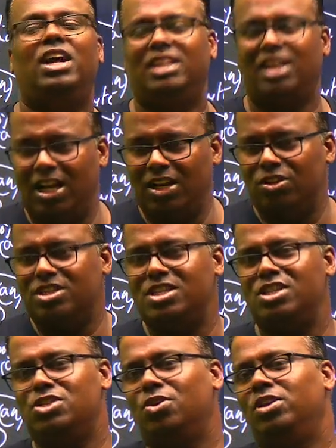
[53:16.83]
I'll not say
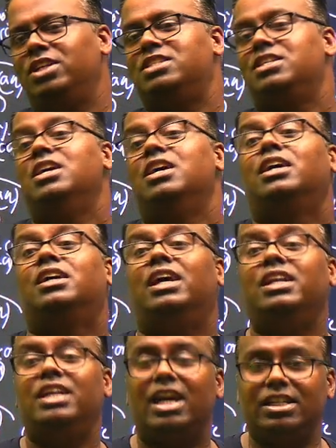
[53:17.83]
solids,
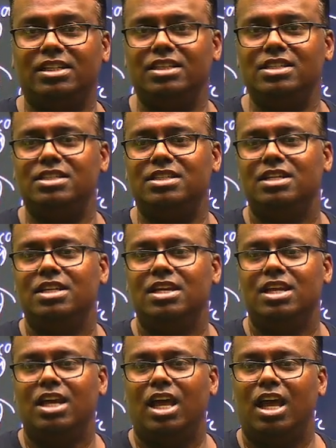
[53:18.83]
conductors
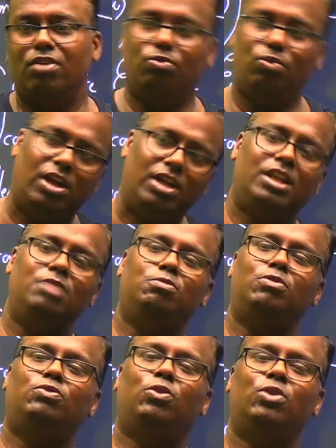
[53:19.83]
have one type
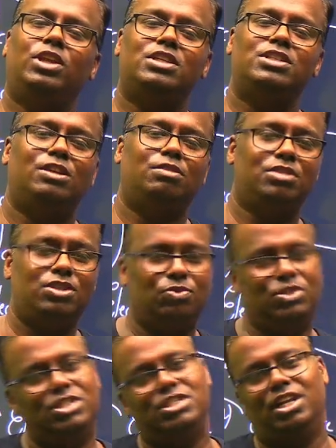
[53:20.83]
of courier service which
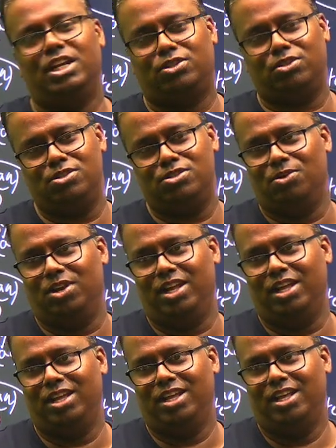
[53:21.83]
is electrons only.
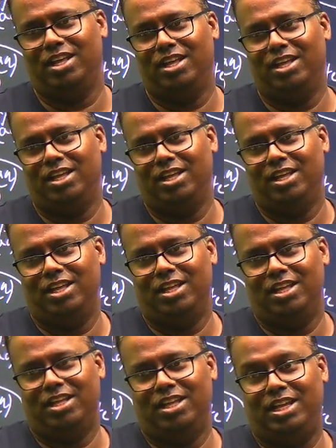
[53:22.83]

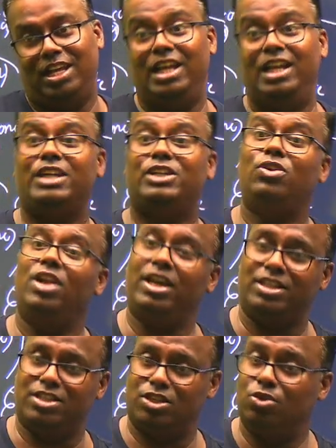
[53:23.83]

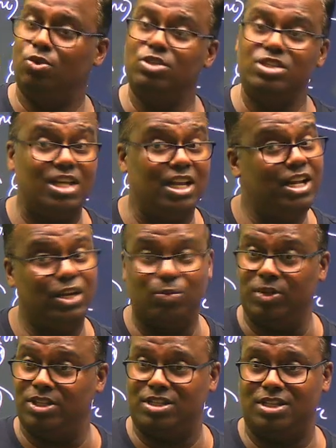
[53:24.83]
Electrolytes, don't say
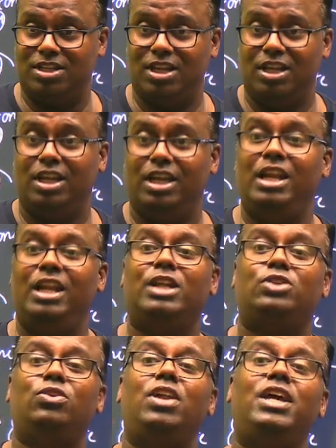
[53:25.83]
liquids.
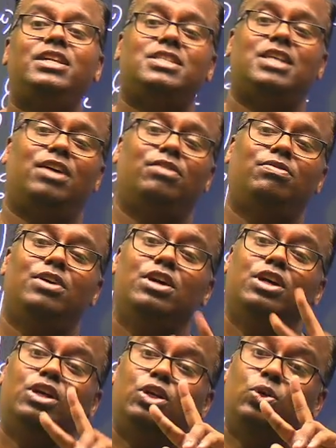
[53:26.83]
Electrolytes have
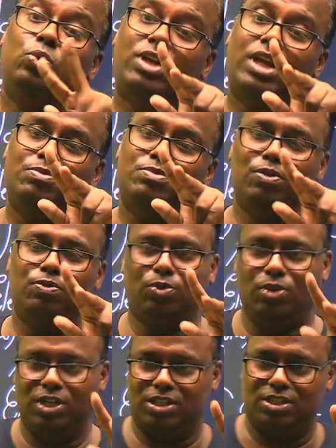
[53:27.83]
2 types of
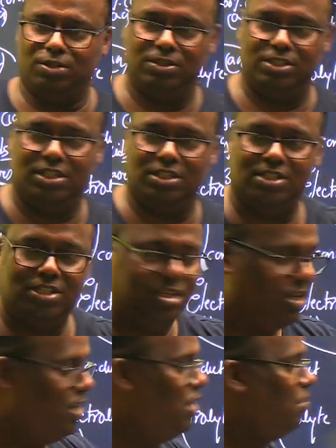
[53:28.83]
courier services
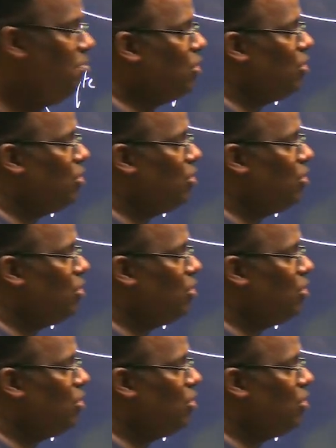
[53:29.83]
because